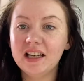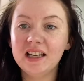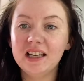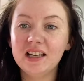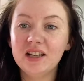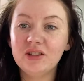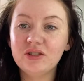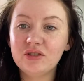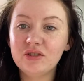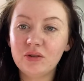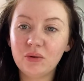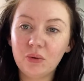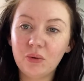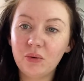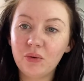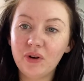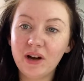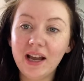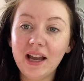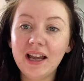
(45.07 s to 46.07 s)

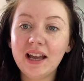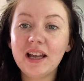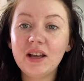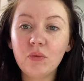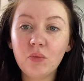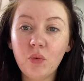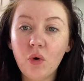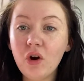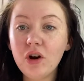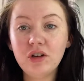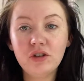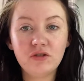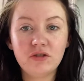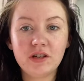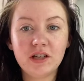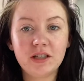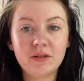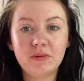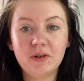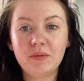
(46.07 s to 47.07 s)
so what
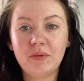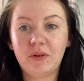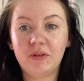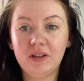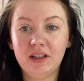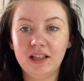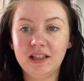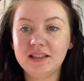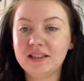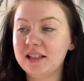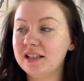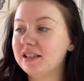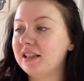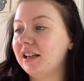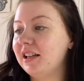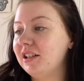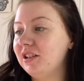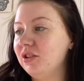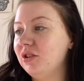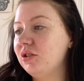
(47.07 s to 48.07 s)
intrigues me about this is that
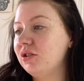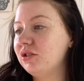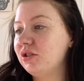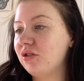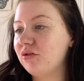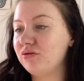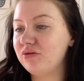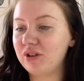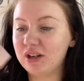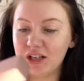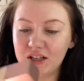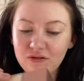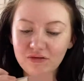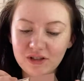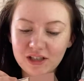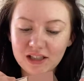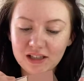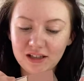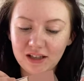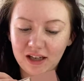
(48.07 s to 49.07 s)
it looked
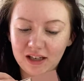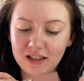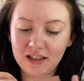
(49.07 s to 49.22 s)
really light.